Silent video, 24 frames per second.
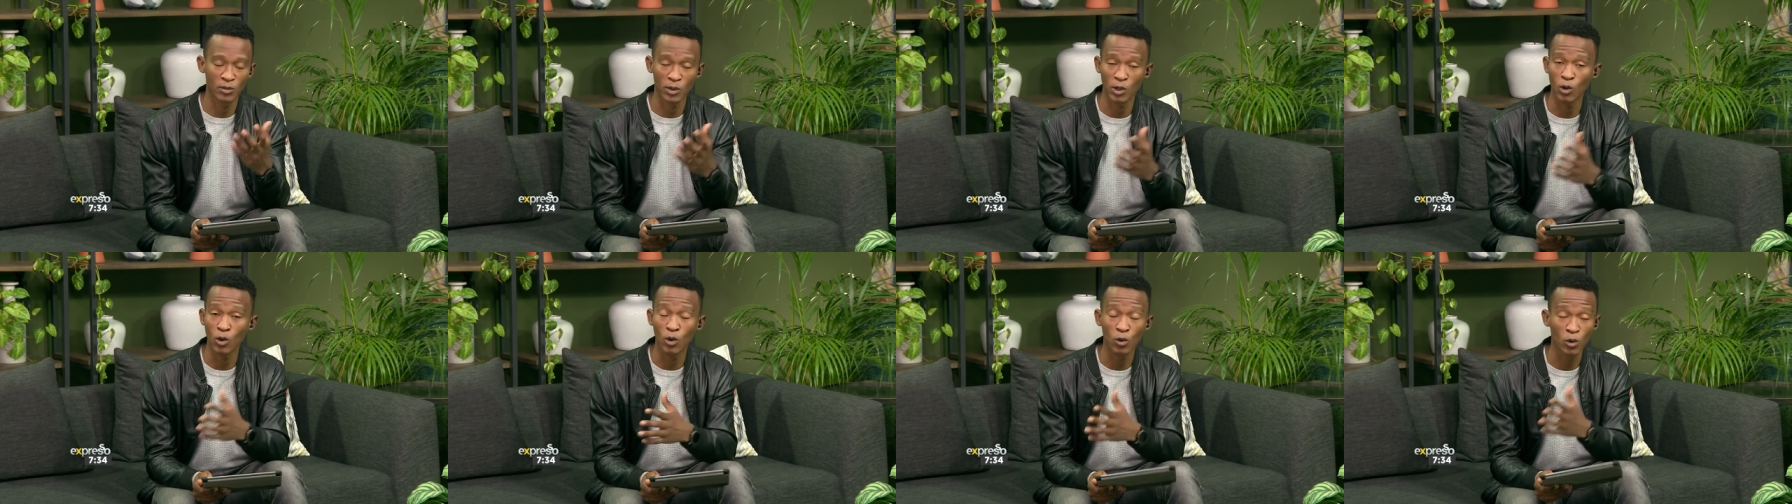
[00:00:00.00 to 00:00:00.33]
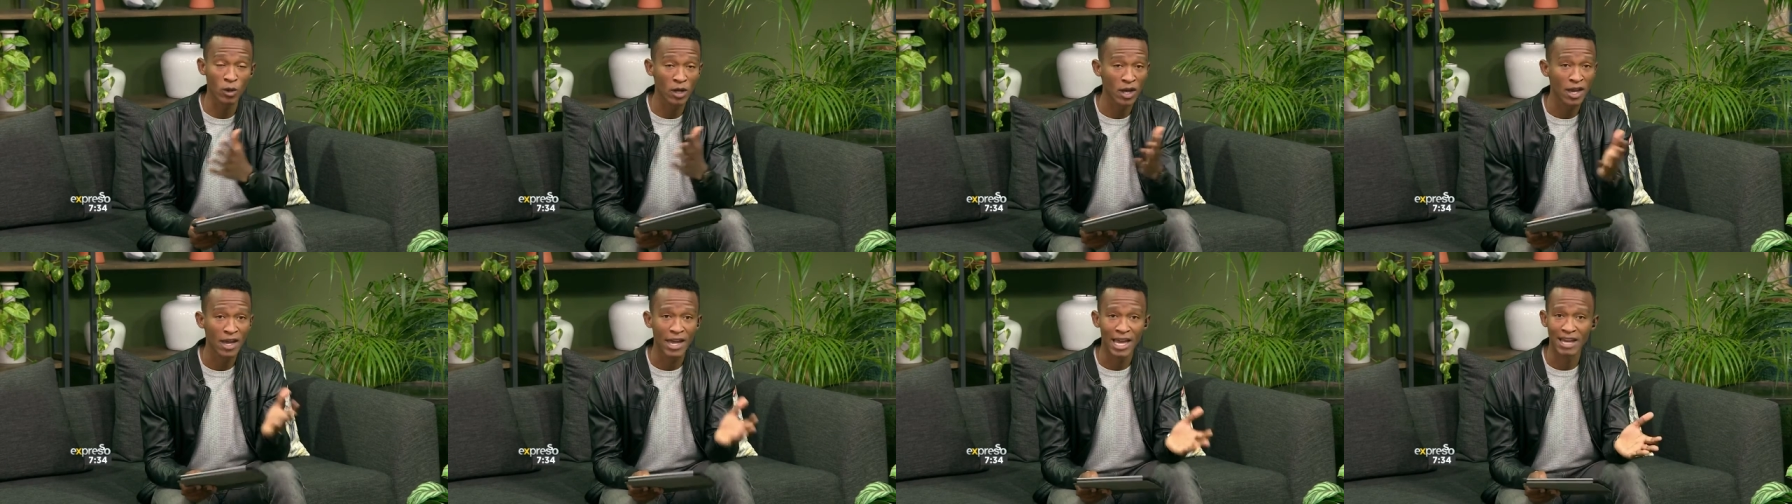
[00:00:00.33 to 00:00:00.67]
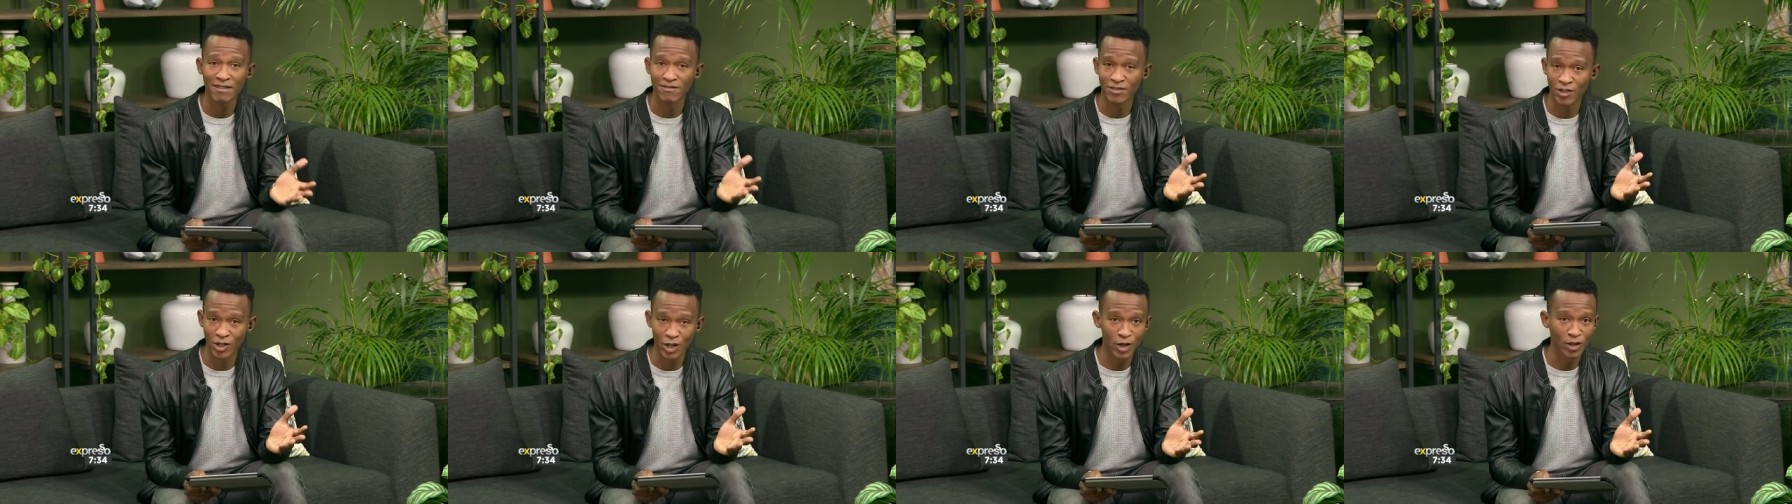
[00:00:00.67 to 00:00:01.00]
And we all
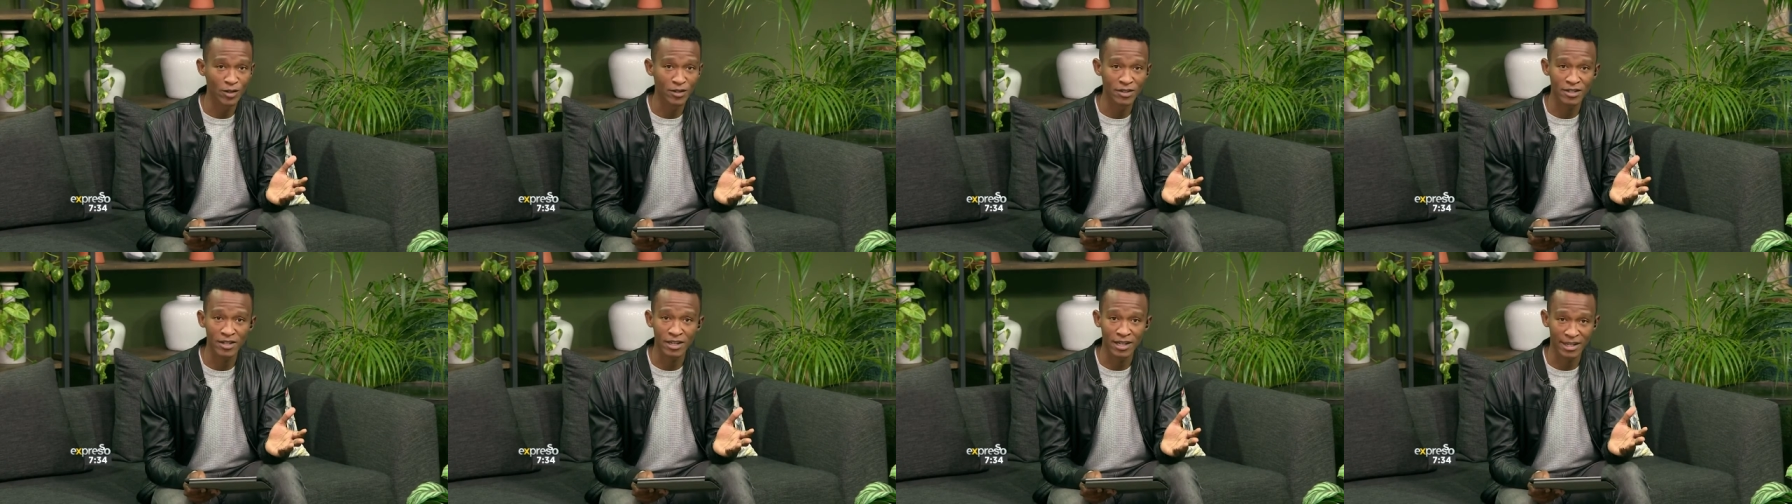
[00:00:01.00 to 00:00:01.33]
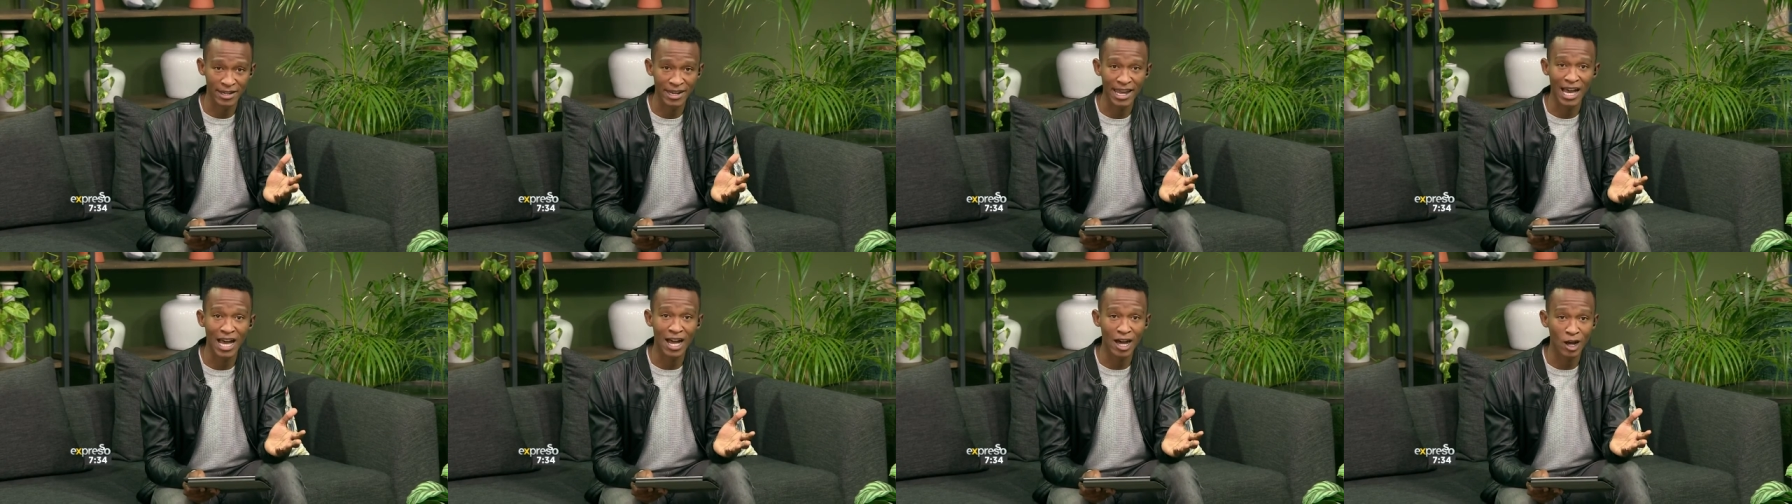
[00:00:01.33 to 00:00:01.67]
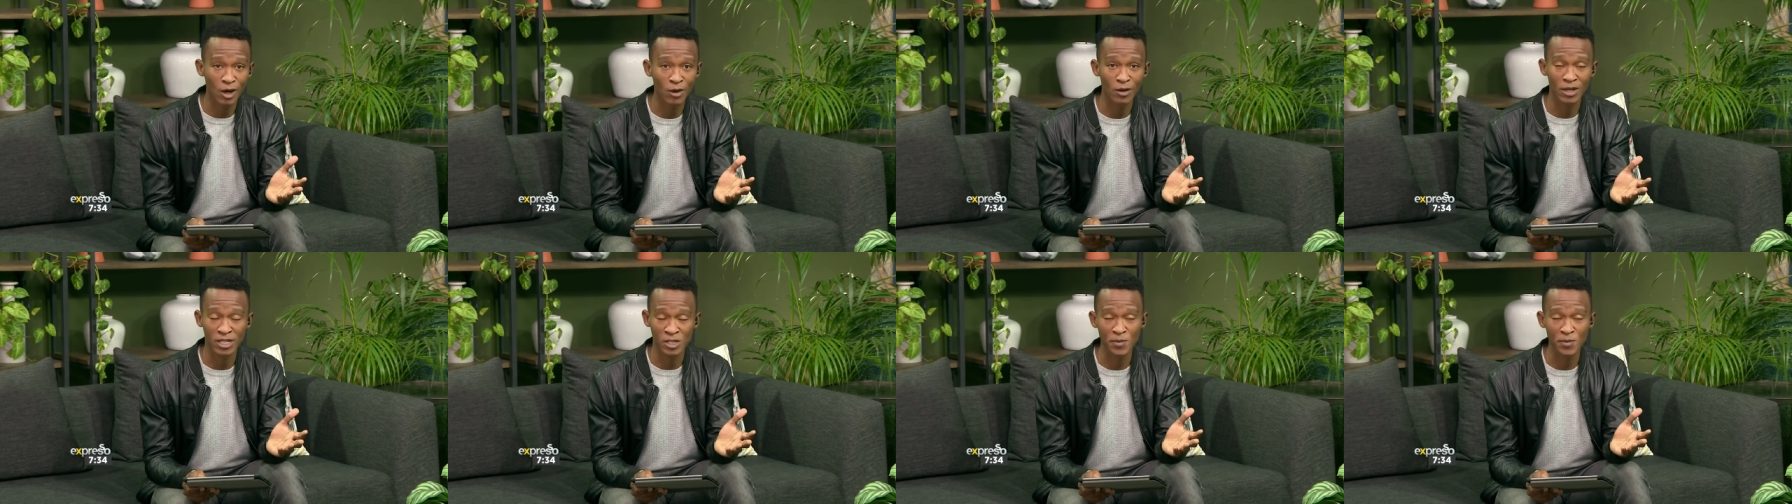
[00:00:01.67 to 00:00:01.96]
have learned now,